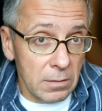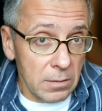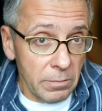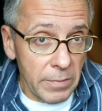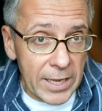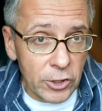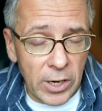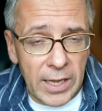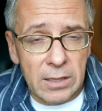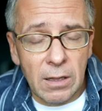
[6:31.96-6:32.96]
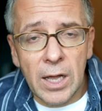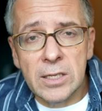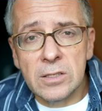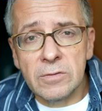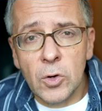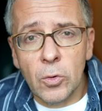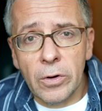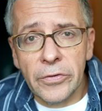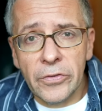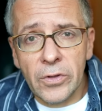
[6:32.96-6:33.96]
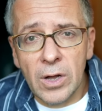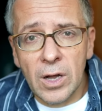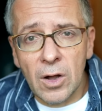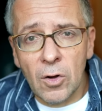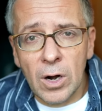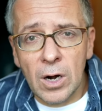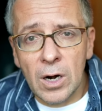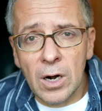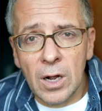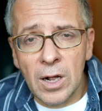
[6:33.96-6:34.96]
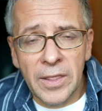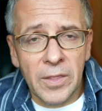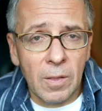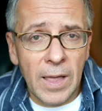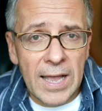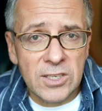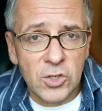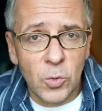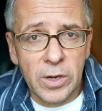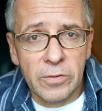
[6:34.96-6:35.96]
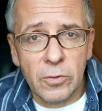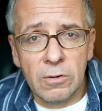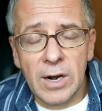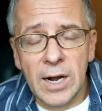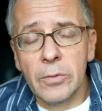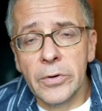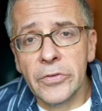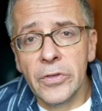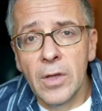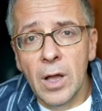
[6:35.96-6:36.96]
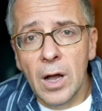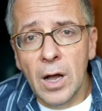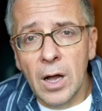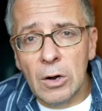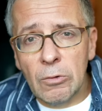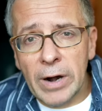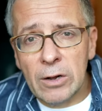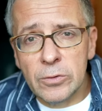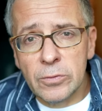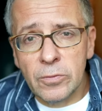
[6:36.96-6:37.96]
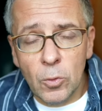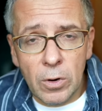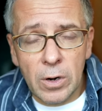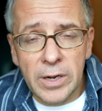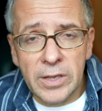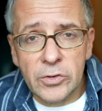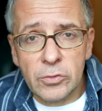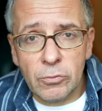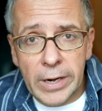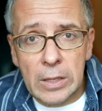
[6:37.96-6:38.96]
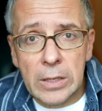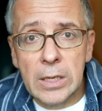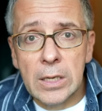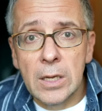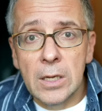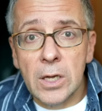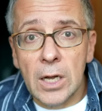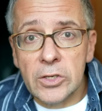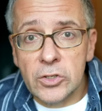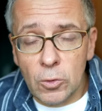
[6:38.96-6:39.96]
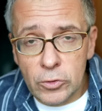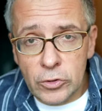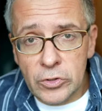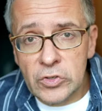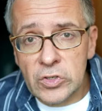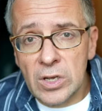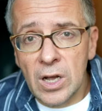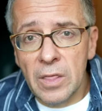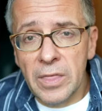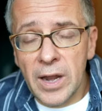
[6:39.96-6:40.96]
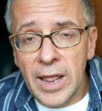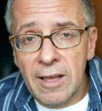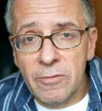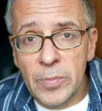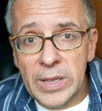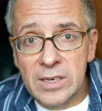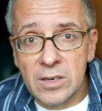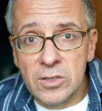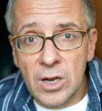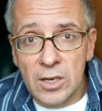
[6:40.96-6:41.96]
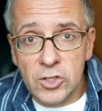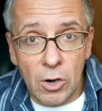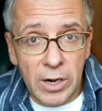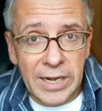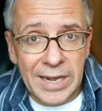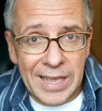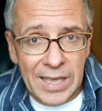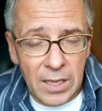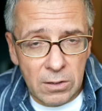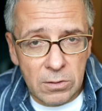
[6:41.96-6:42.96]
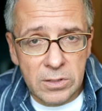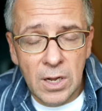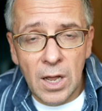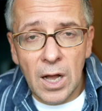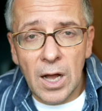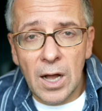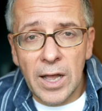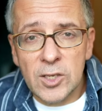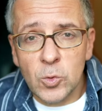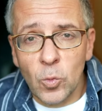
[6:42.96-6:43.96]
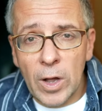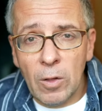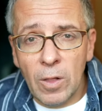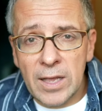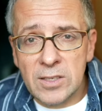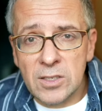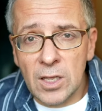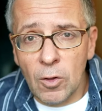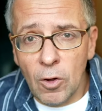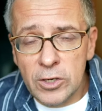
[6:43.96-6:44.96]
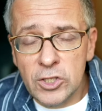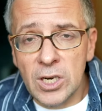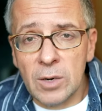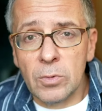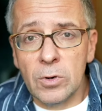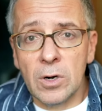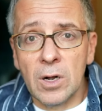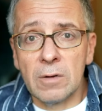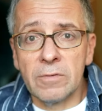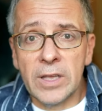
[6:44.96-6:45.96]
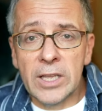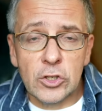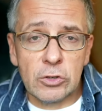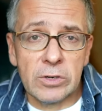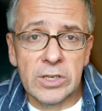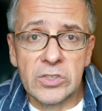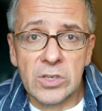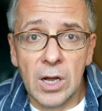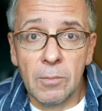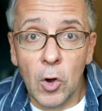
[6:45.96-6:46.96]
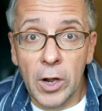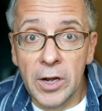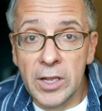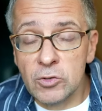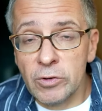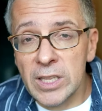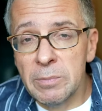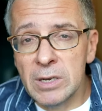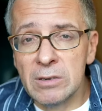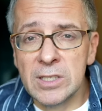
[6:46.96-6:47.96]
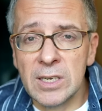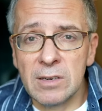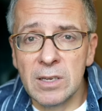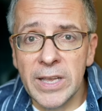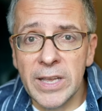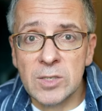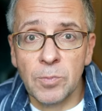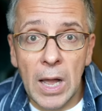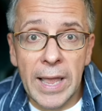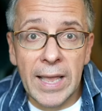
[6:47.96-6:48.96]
major headlines, of course, are in the last 24 hours around four Israeli soldiers that have been targeted and killed, as well as a large number of injuries on Israeli military base by